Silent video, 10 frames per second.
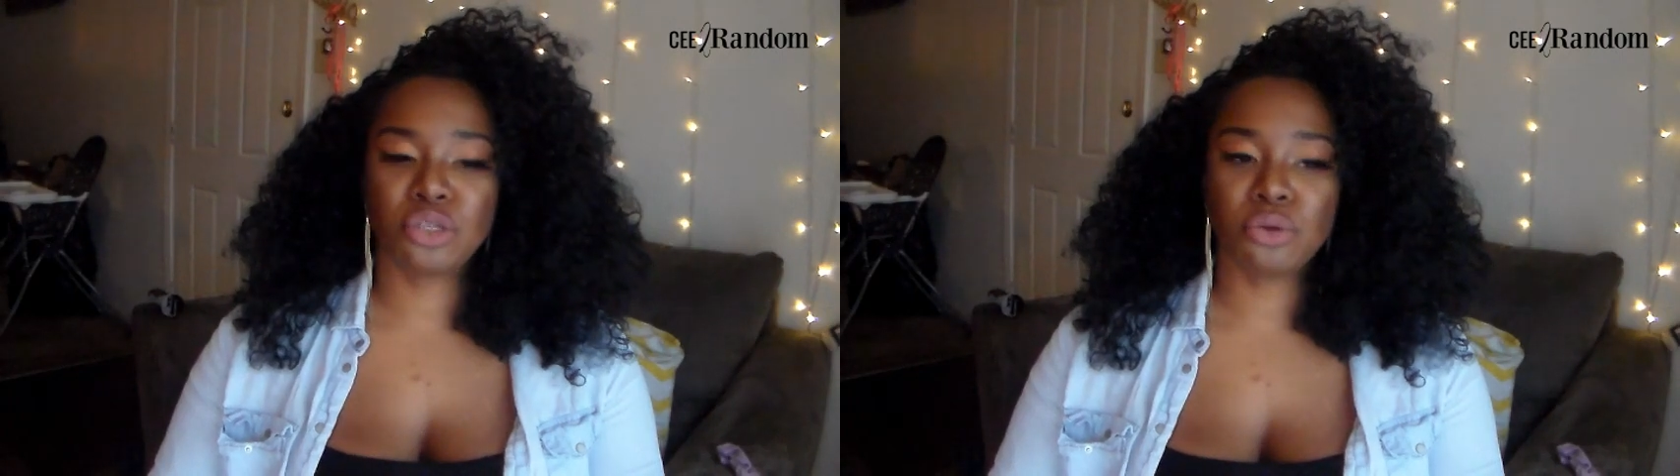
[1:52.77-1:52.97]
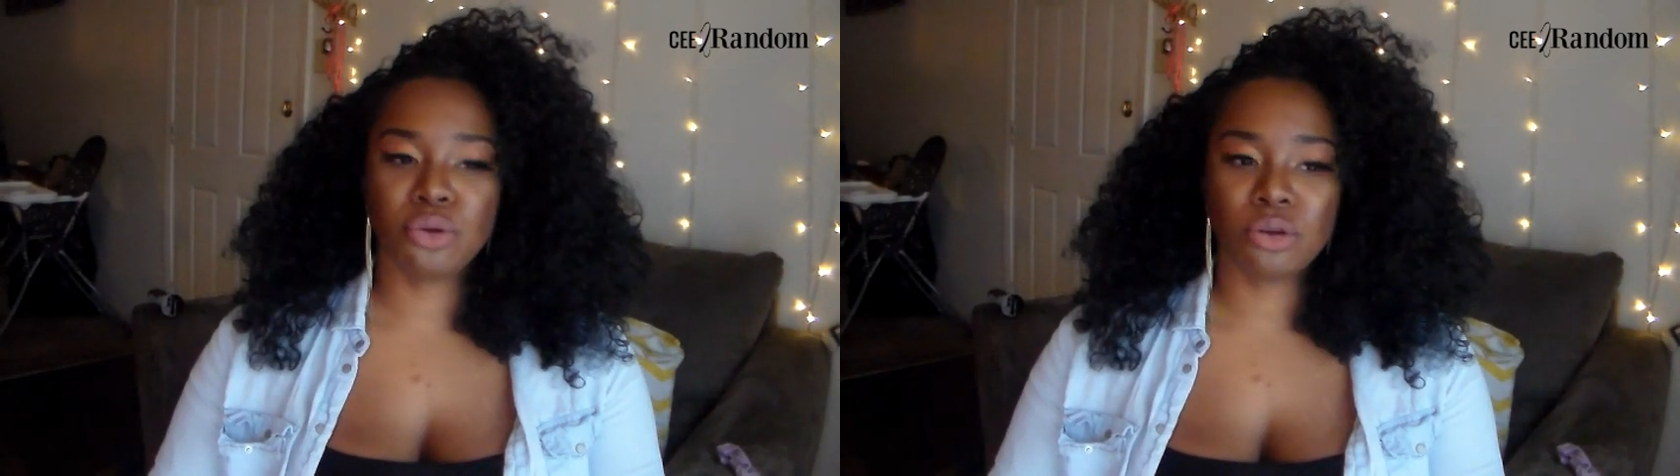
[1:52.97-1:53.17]

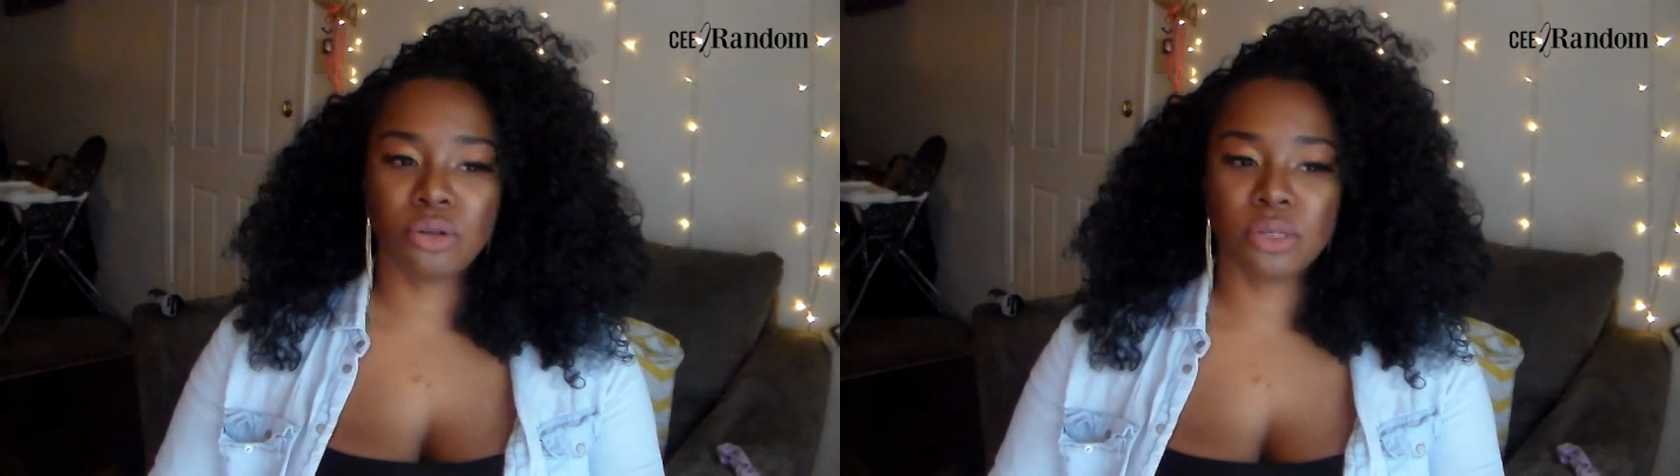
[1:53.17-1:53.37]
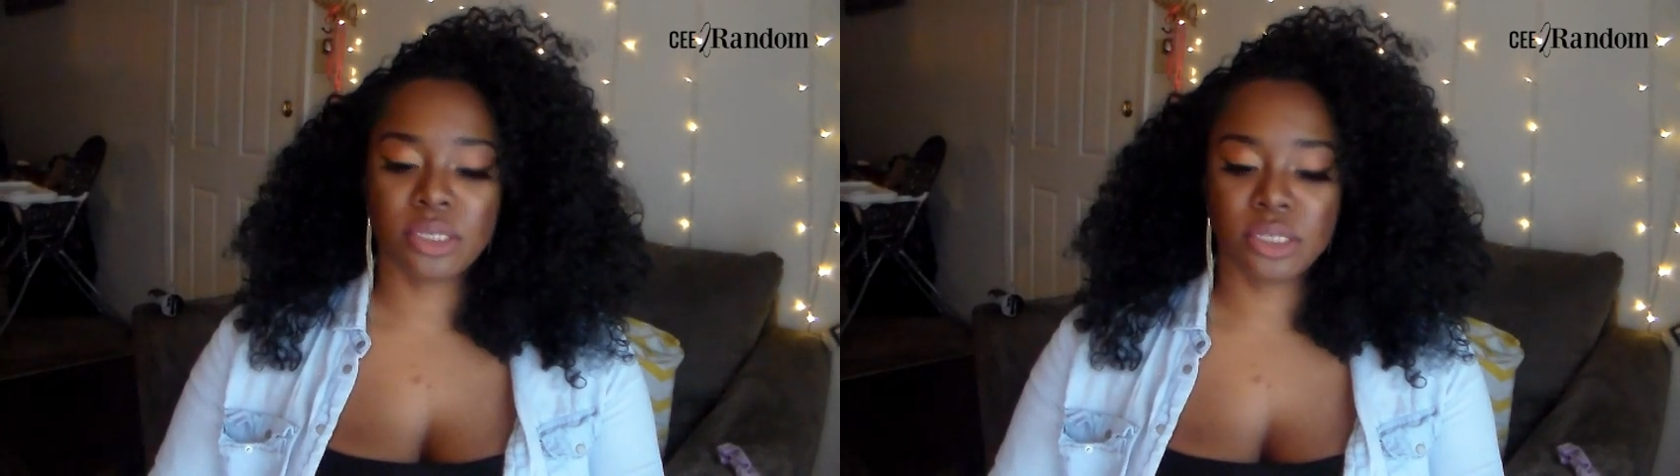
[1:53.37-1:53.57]

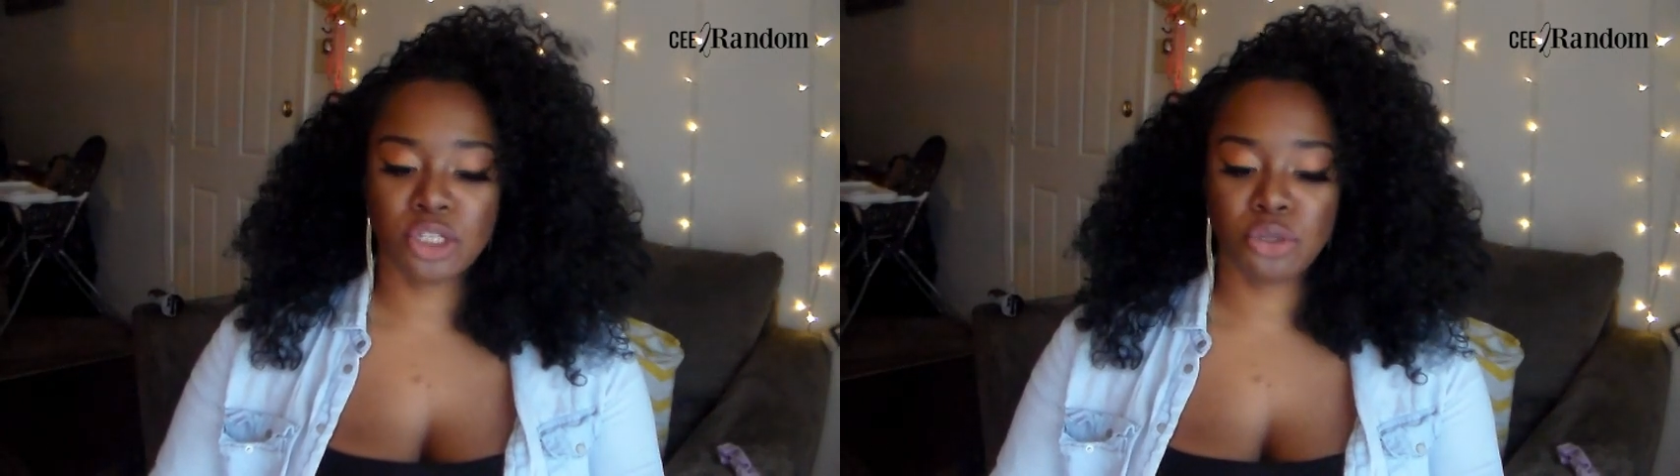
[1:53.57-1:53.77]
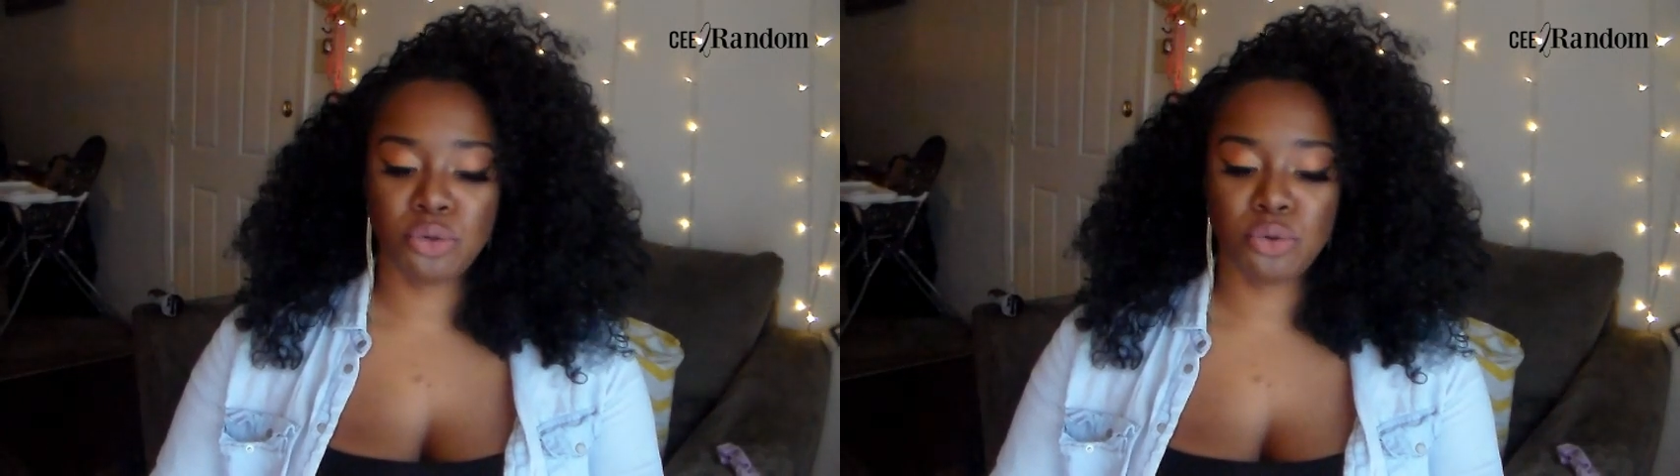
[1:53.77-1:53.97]
tools
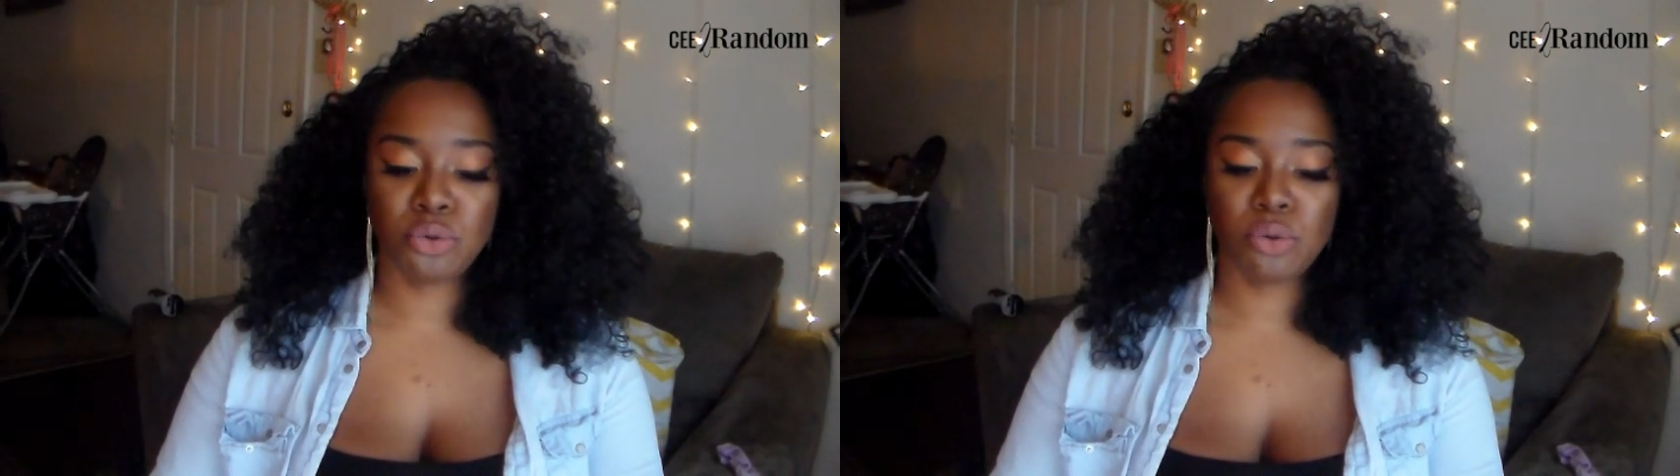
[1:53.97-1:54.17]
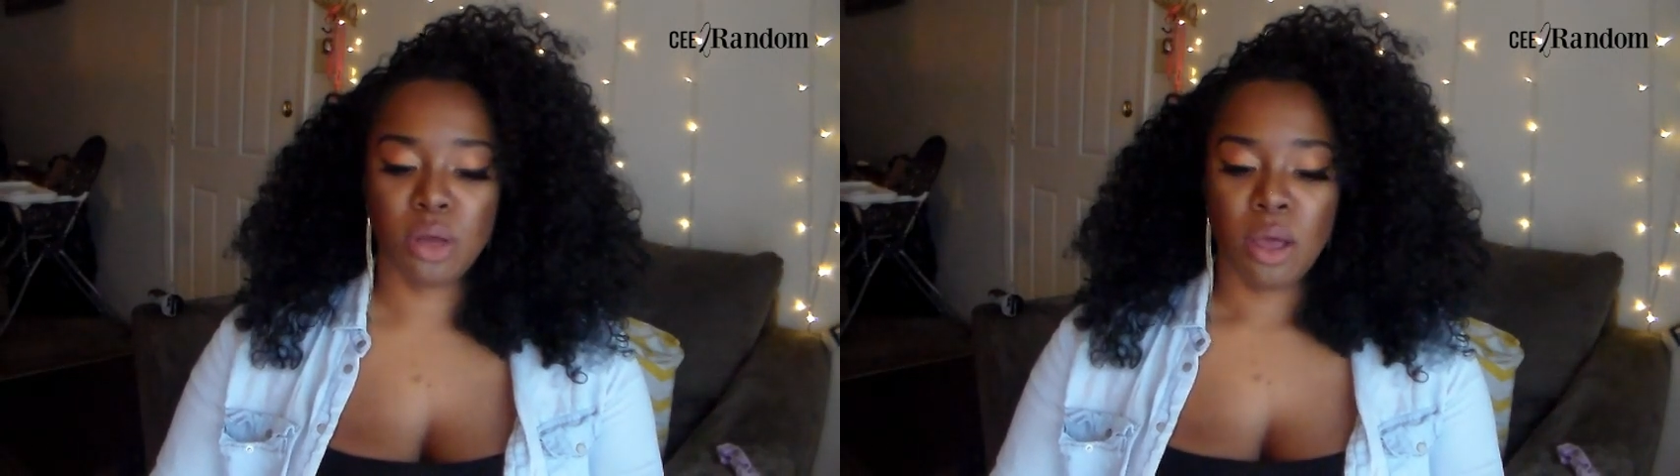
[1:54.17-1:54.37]

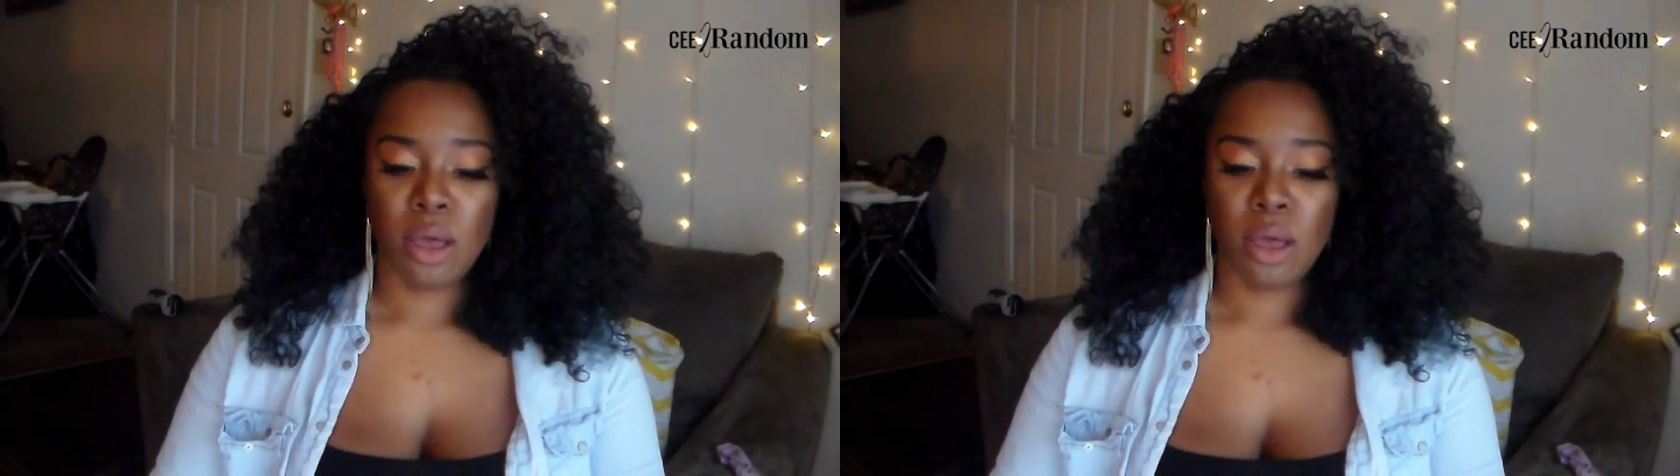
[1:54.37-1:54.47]
to